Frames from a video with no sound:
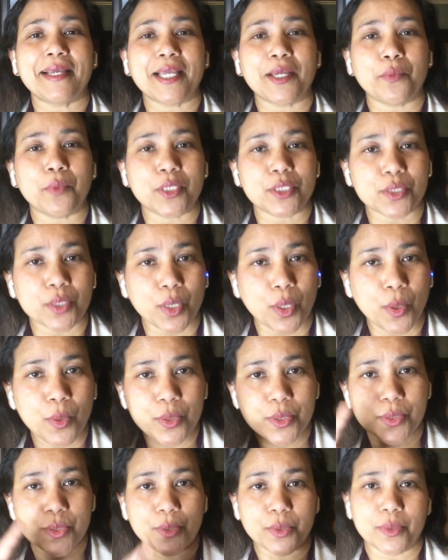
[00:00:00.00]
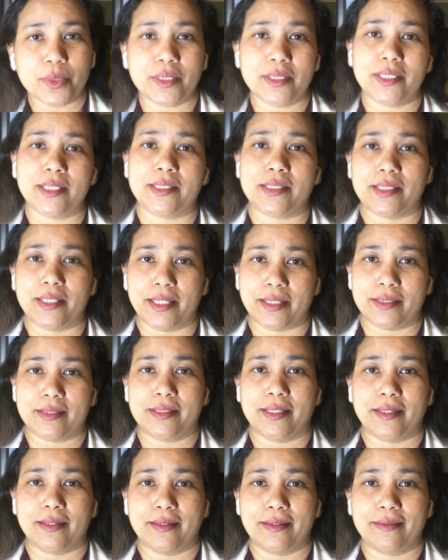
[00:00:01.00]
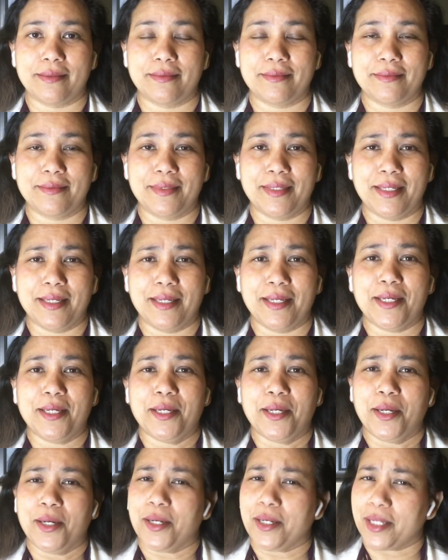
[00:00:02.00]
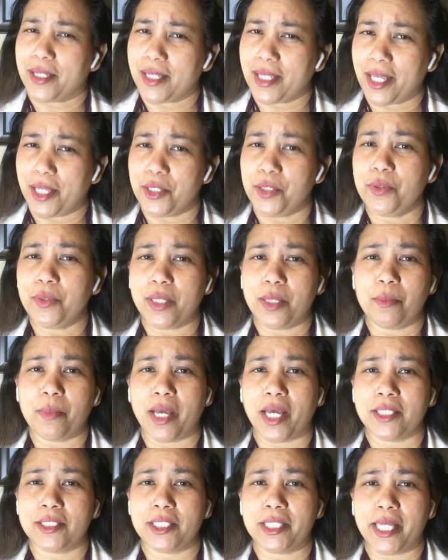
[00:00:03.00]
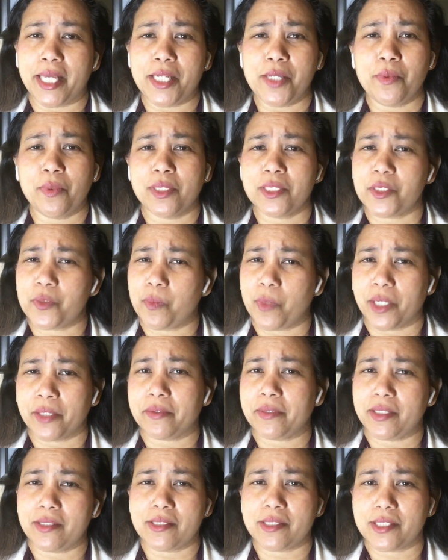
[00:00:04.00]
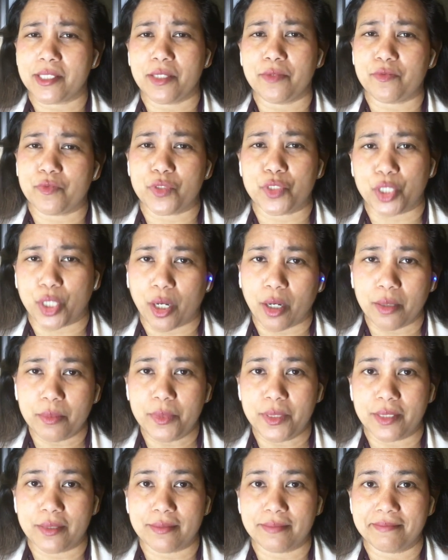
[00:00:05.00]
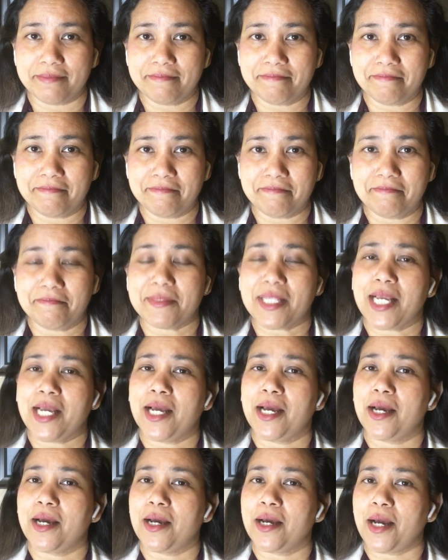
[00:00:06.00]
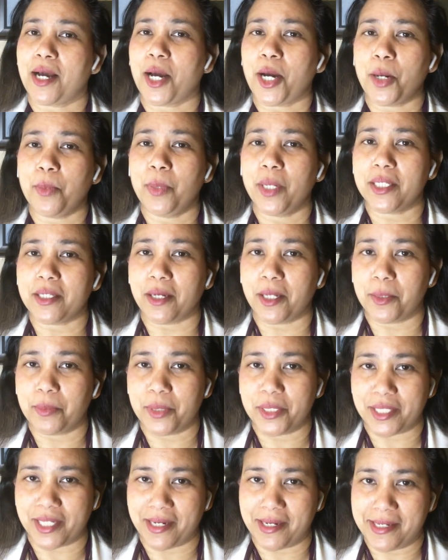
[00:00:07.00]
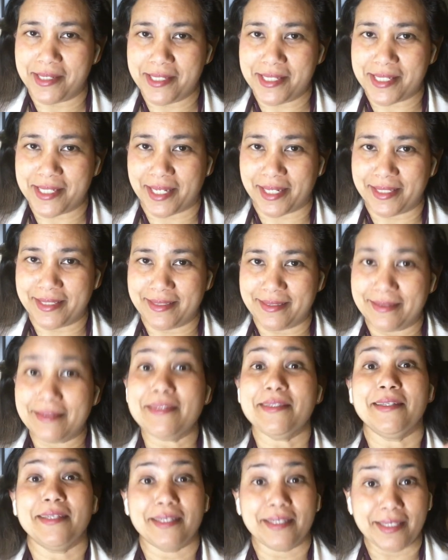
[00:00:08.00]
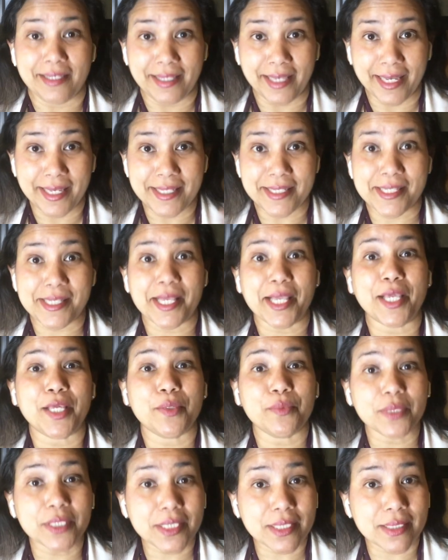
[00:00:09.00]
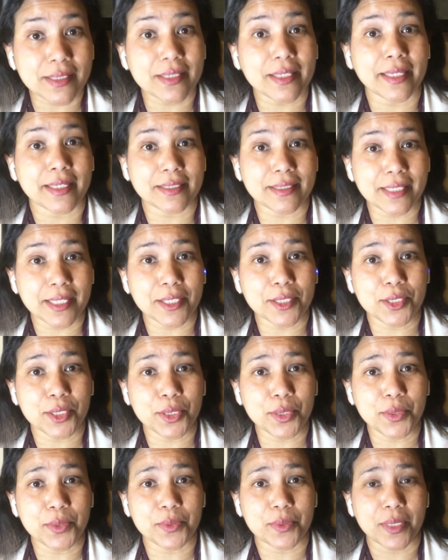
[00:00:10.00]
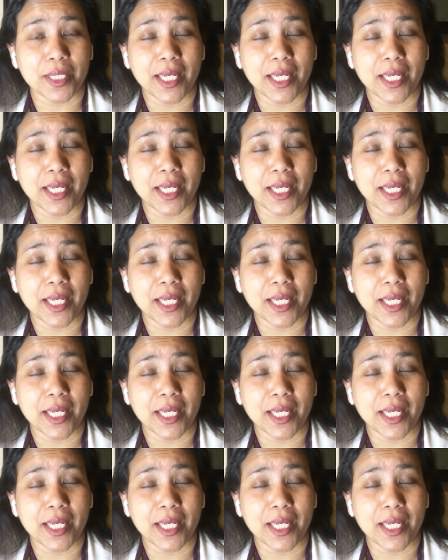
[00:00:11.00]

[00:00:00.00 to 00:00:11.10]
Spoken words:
was also dyslexic. Can you imagine anyone smarter than Steve Jobs? How about Albert Einstein? Yes, he was dyslexic too.